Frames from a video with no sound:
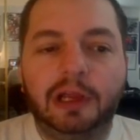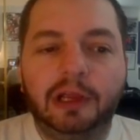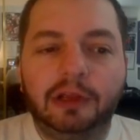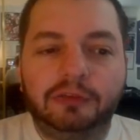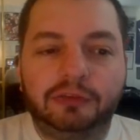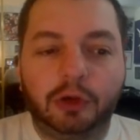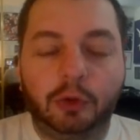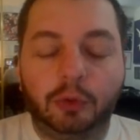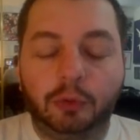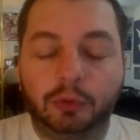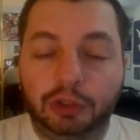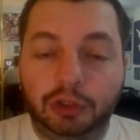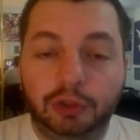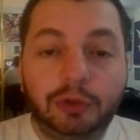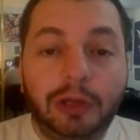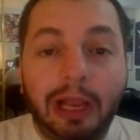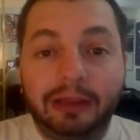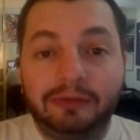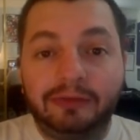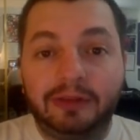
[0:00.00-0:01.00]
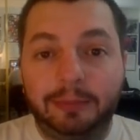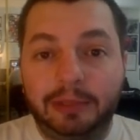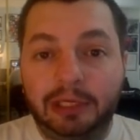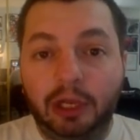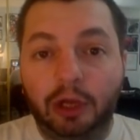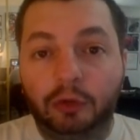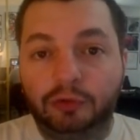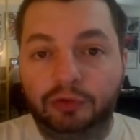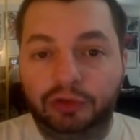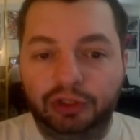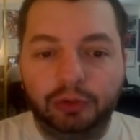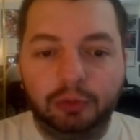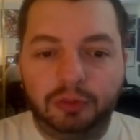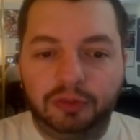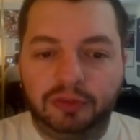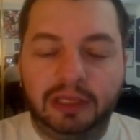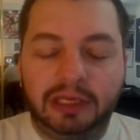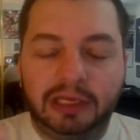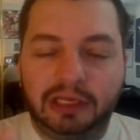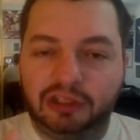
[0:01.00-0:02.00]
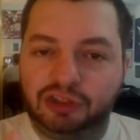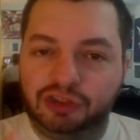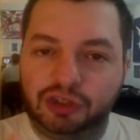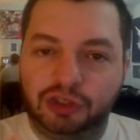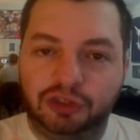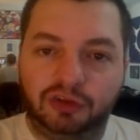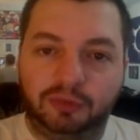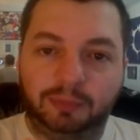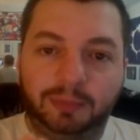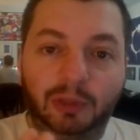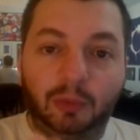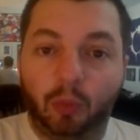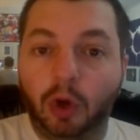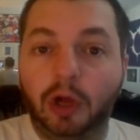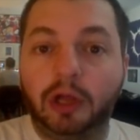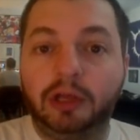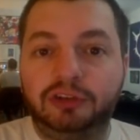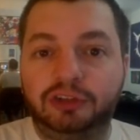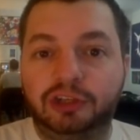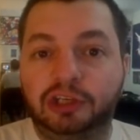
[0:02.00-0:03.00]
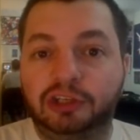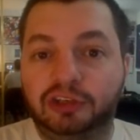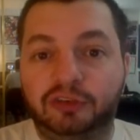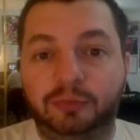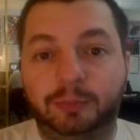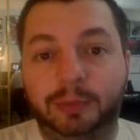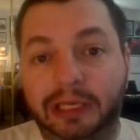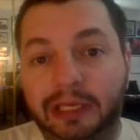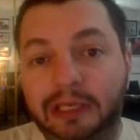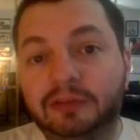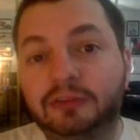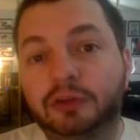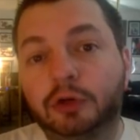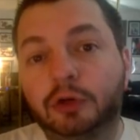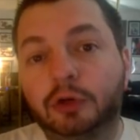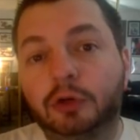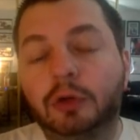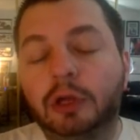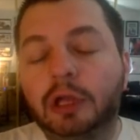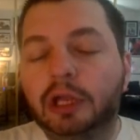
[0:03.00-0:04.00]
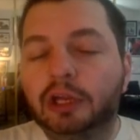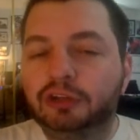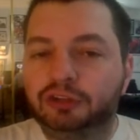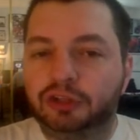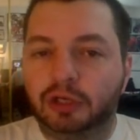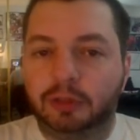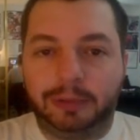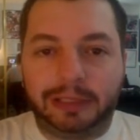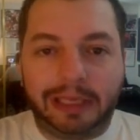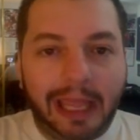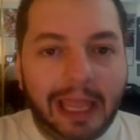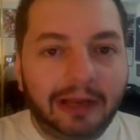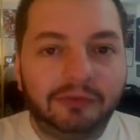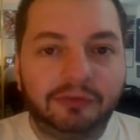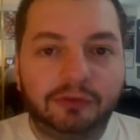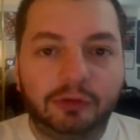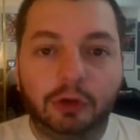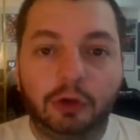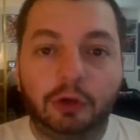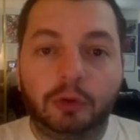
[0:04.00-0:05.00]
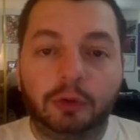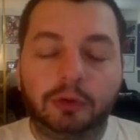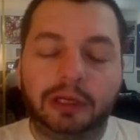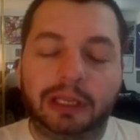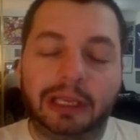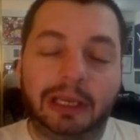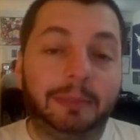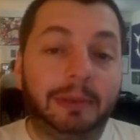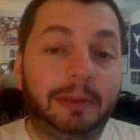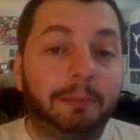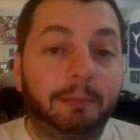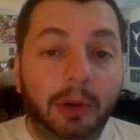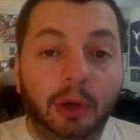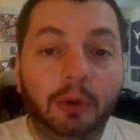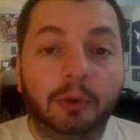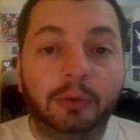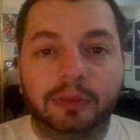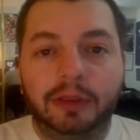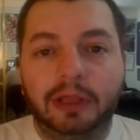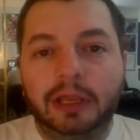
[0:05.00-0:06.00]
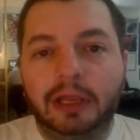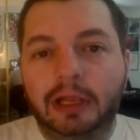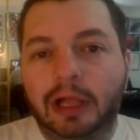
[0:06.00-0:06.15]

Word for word: So you guys let me know, do you think it should just be one? Should it just be internal? Should it be external? Can it be both?